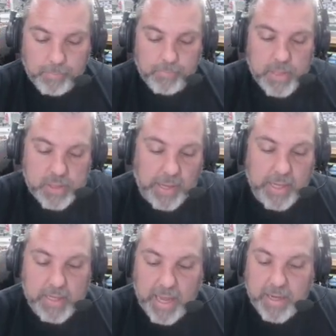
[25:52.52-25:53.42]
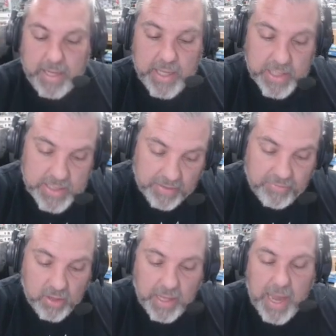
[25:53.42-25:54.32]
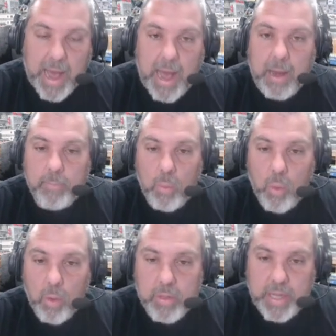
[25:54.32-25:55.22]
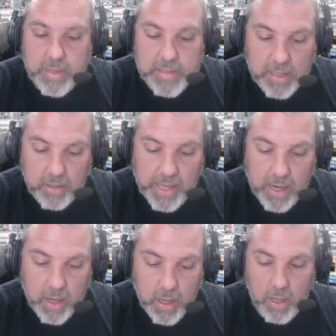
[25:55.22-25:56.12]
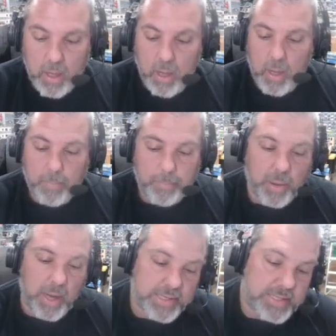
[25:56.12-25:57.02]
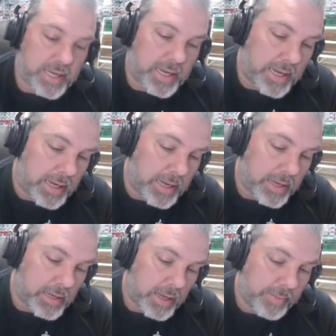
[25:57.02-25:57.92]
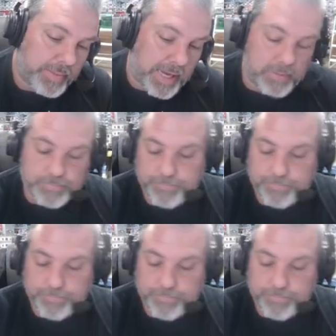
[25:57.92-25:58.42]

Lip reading: So I could definitely add more detail here, but I mean,